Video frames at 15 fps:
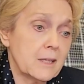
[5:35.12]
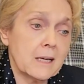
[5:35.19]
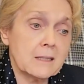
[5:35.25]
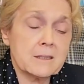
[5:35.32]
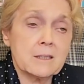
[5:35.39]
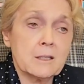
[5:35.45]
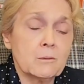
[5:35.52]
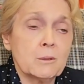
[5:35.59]

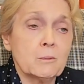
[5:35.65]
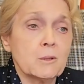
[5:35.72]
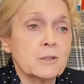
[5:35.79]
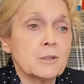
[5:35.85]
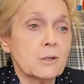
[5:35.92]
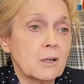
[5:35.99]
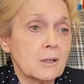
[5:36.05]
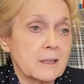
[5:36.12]
as though we were
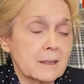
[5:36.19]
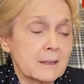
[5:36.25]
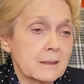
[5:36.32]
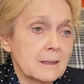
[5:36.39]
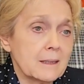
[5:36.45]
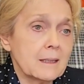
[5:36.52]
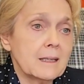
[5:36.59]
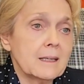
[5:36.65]
talking,
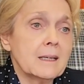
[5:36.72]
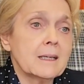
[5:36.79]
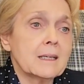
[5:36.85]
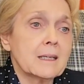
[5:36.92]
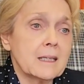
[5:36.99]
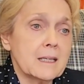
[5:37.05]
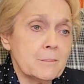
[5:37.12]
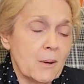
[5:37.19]

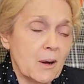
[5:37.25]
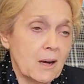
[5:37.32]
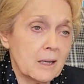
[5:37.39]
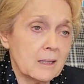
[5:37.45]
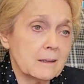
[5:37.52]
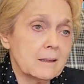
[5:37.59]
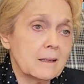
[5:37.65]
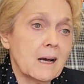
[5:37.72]
keep
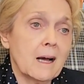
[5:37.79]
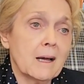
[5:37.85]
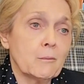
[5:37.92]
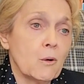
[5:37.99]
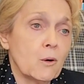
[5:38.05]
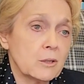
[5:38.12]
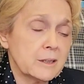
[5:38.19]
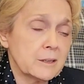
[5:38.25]
on, I
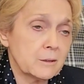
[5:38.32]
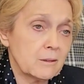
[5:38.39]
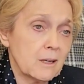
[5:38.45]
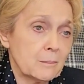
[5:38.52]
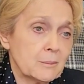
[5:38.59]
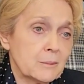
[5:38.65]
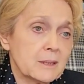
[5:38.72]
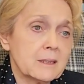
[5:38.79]
won't
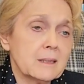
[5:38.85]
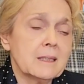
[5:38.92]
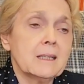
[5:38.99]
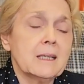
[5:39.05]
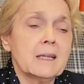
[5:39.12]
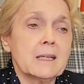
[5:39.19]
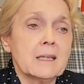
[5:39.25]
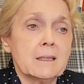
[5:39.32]
interrupt.
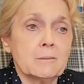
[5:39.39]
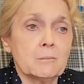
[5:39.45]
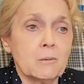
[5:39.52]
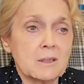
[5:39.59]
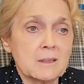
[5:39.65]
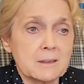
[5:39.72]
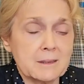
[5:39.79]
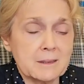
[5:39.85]
It
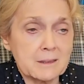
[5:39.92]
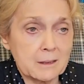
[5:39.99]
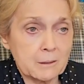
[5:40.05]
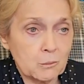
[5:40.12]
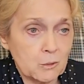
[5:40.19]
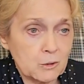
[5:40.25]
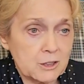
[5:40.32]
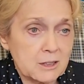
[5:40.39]

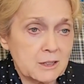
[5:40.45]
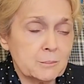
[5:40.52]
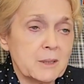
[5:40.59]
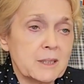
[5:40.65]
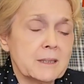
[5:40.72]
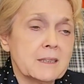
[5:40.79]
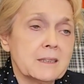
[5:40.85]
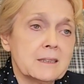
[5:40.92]
will just
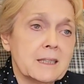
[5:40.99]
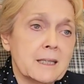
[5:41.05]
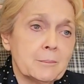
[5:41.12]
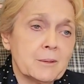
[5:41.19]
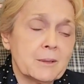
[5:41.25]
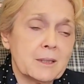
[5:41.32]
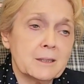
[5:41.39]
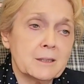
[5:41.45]
be an
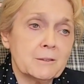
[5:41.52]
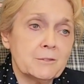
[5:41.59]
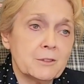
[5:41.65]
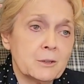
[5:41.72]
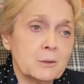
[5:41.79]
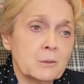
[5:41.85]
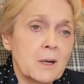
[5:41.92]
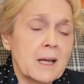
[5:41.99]
in-depth
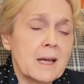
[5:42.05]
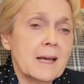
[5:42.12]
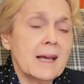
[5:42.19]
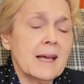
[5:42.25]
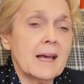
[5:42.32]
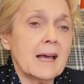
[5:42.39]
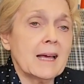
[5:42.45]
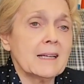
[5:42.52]
interview,
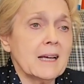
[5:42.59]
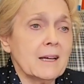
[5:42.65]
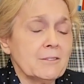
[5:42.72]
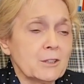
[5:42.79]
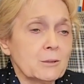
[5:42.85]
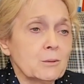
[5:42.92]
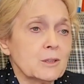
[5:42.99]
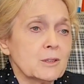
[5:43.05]
and
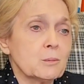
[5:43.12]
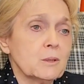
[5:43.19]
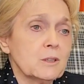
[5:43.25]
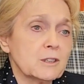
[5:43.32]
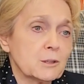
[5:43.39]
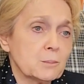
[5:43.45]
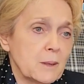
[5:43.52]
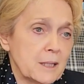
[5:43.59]
afterwards
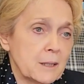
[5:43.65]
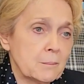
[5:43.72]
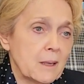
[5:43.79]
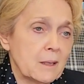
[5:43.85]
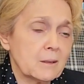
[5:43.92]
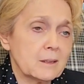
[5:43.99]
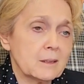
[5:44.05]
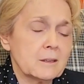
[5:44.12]
we'll speak
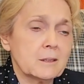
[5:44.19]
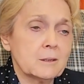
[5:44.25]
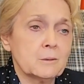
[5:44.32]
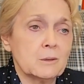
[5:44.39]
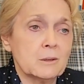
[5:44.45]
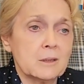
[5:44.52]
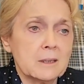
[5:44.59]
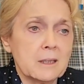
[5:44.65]
about it
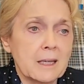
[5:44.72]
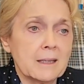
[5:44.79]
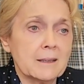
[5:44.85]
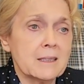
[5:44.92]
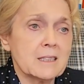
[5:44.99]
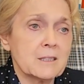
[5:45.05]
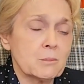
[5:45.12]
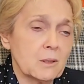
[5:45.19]
too,
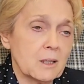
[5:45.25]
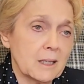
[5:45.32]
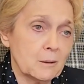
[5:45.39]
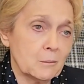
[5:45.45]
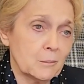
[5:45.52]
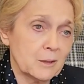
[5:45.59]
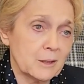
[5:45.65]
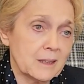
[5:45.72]
and this will
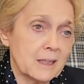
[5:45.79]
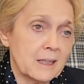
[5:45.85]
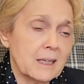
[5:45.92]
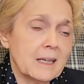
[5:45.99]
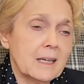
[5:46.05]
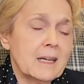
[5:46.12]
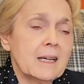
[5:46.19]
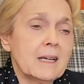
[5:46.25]
help me
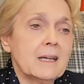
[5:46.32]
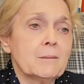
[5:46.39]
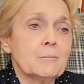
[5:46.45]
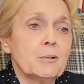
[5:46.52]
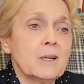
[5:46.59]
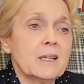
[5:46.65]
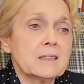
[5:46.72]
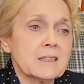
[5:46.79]

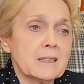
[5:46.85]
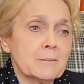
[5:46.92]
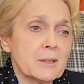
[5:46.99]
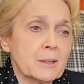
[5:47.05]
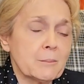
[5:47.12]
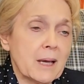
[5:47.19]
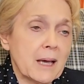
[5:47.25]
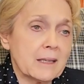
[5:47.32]
bring
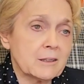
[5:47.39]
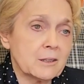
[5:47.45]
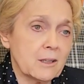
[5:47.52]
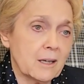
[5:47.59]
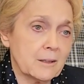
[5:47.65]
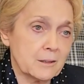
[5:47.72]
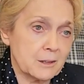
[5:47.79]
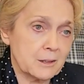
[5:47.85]
something back
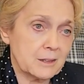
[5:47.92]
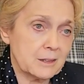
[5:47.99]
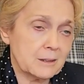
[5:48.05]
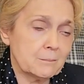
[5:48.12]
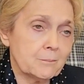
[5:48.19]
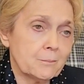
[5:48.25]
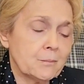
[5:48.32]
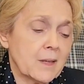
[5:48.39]
to others.